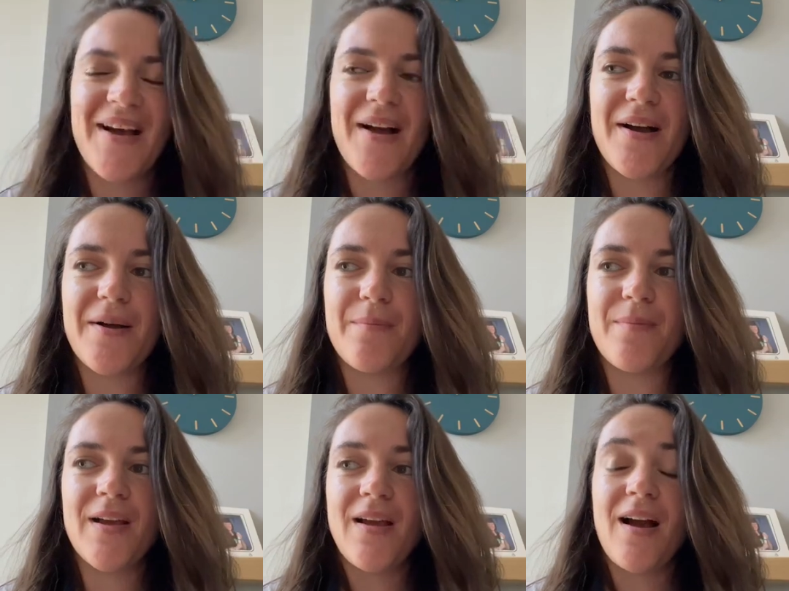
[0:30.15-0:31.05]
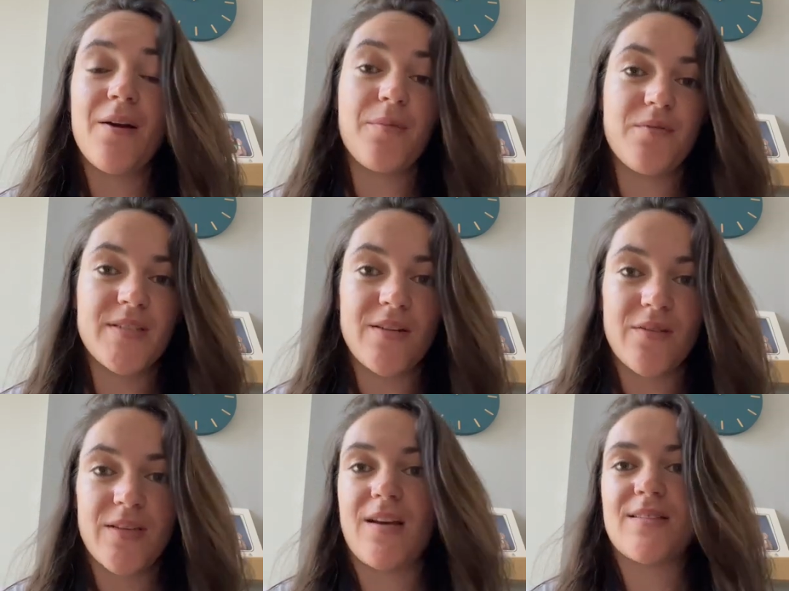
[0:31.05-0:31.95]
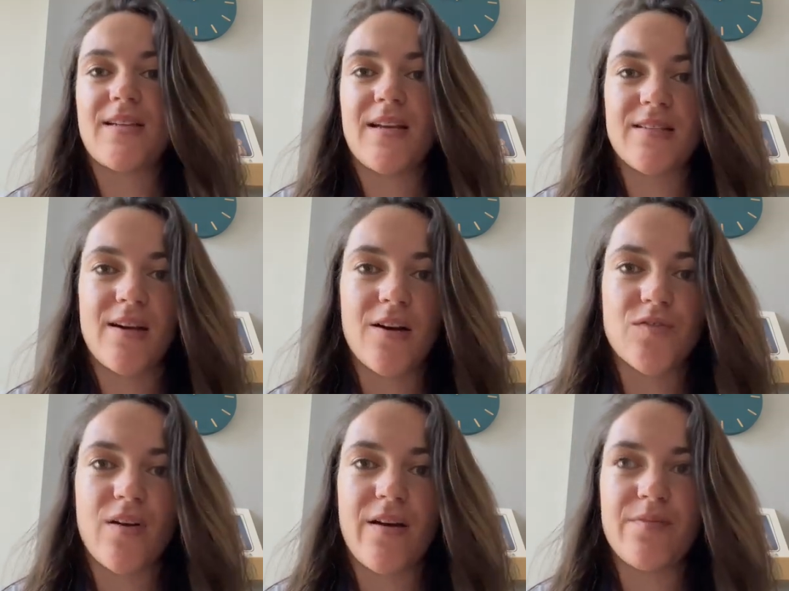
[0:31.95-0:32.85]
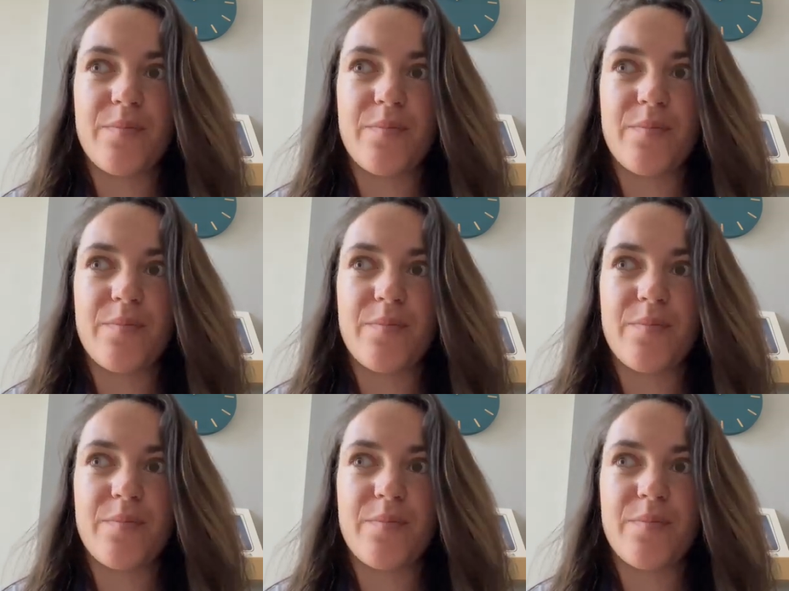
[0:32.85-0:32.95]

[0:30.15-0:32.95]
I'm obviously not at the yard today because I can't drive,